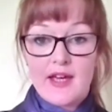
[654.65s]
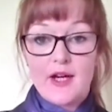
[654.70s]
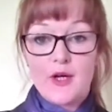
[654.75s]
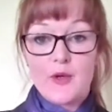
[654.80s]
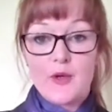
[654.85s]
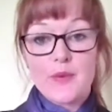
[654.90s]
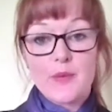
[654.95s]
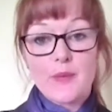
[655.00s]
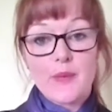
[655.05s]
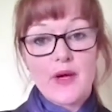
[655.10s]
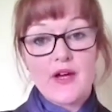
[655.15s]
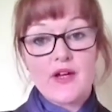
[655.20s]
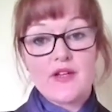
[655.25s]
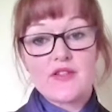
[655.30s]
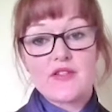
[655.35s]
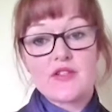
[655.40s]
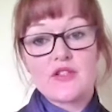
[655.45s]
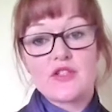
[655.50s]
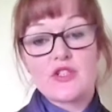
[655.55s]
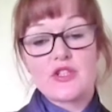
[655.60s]
Help the
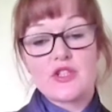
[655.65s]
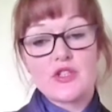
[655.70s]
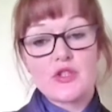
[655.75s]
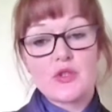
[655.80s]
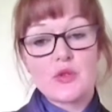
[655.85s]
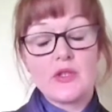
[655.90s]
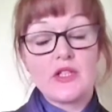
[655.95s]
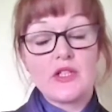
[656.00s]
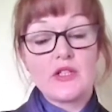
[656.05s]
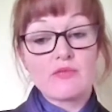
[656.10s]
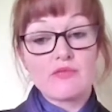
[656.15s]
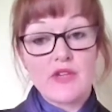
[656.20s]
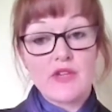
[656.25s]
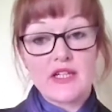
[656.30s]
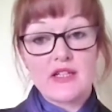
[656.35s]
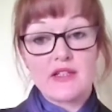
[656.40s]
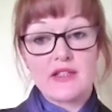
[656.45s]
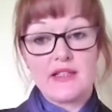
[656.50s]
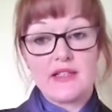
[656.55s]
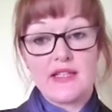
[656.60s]
person to the toilet
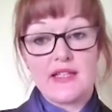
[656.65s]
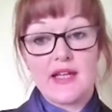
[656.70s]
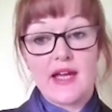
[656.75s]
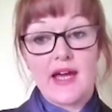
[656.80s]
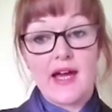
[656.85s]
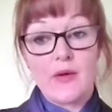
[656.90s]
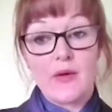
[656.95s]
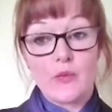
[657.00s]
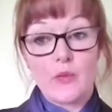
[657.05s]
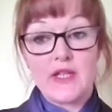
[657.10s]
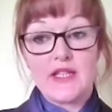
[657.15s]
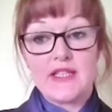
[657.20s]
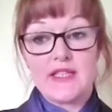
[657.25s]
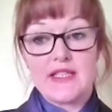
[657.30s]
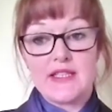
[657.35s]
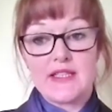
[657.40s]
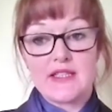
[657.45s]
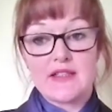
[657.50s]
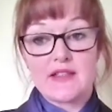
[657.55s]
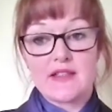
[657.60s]
regularly and when
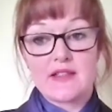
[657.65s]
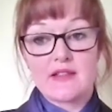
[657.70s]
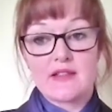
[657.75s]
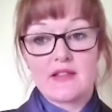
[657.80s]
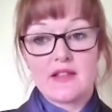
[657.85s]
needed.